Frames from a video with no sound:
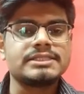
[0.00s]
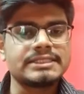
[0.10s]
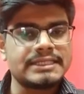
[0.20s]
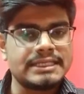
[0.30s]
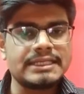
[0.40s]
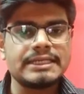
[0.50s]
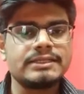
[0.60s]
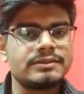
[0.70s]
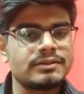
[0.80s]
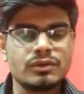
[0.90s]
train
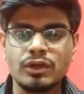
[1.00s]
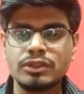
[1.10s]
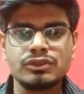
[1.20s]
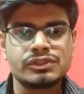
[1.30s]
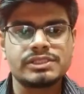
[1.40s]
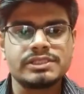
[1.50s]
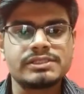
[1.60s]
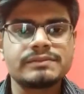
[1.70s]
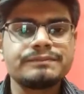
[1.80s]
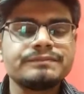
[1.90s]
line, all those things.